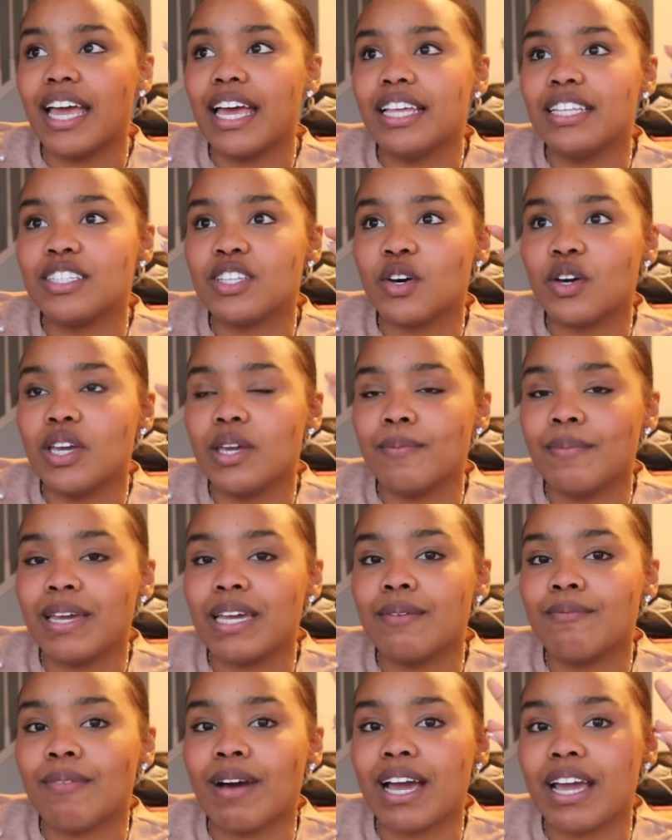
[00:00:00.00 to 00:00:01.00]
And so he
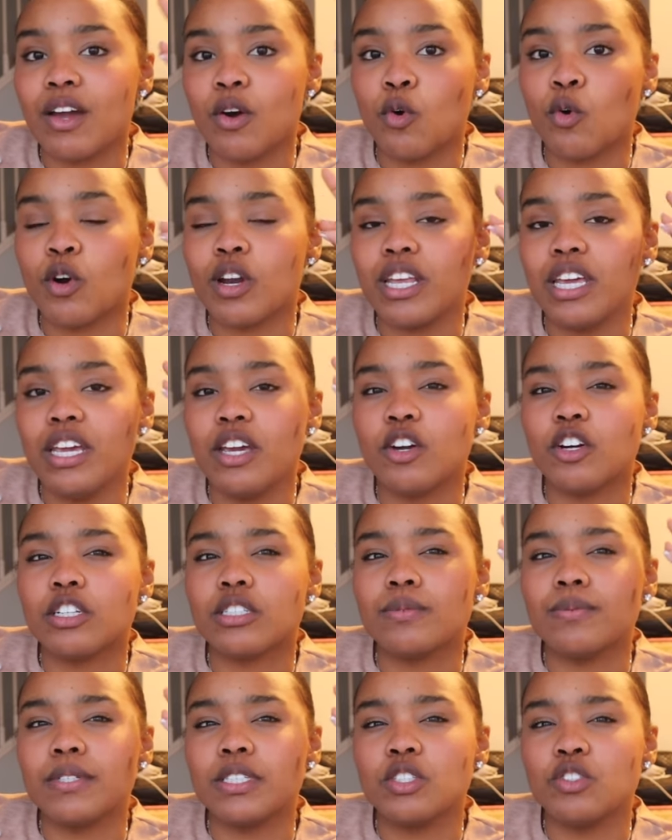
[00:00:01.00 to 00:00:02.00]
made my corny
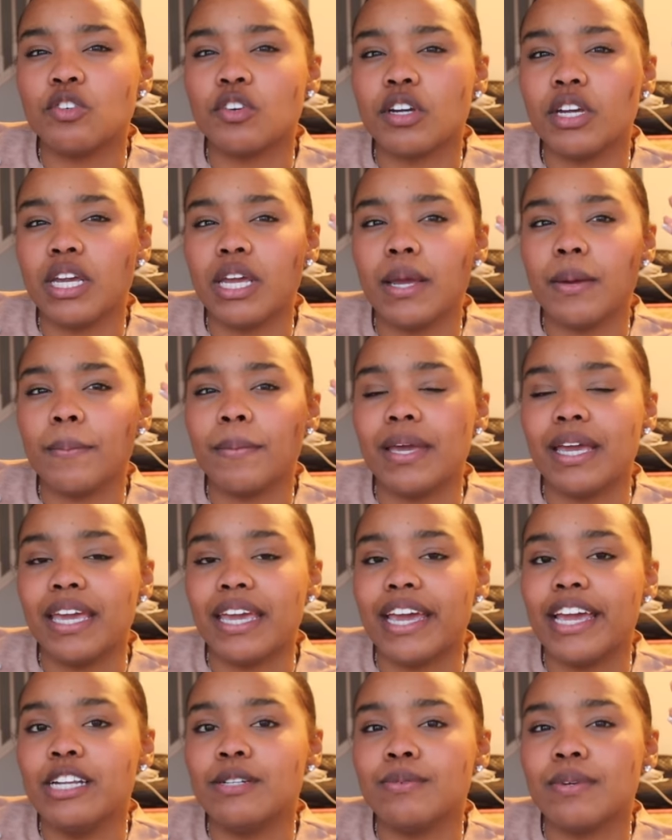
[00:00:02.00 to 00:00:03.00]
Christmas dream,
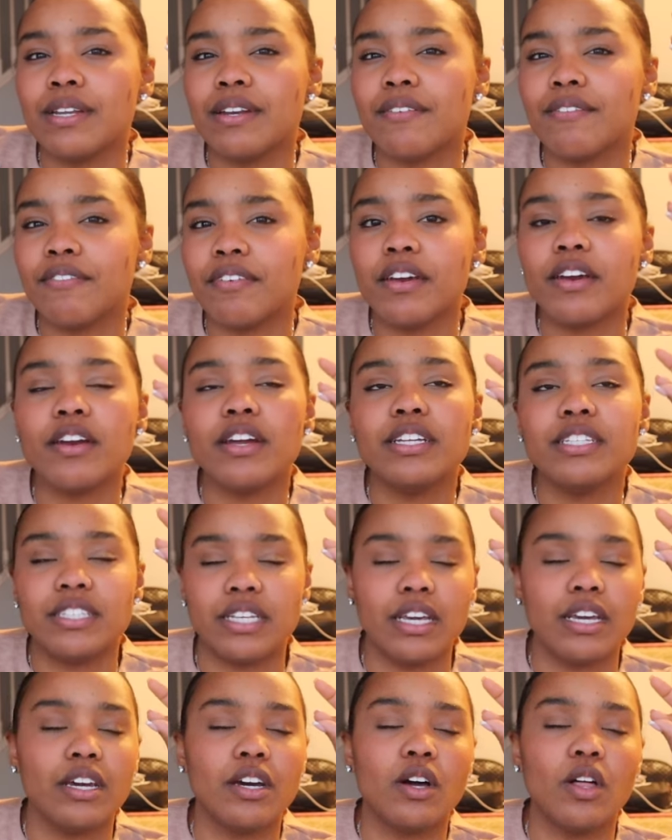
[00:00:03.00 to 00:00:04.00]
engagement, fairy
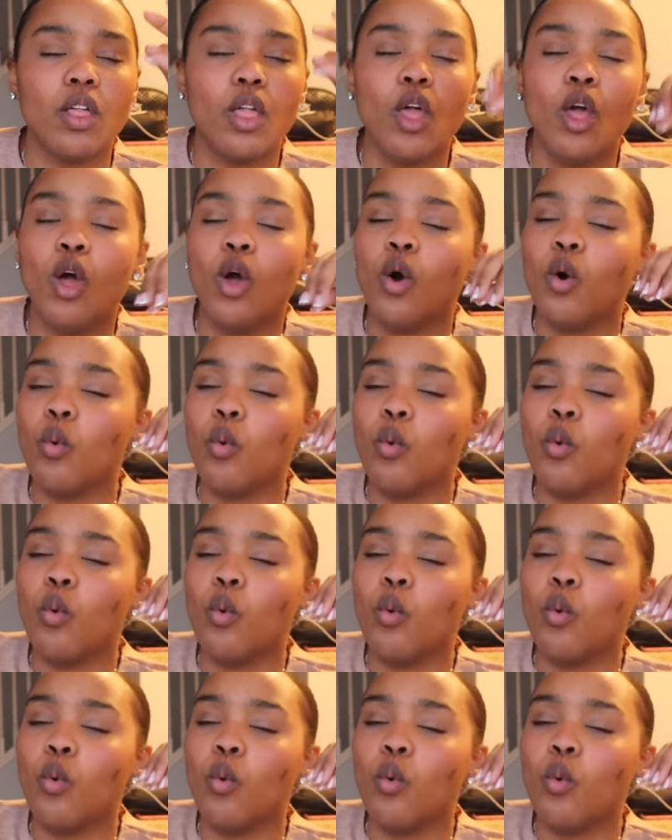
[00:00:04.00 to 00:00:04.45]
tale,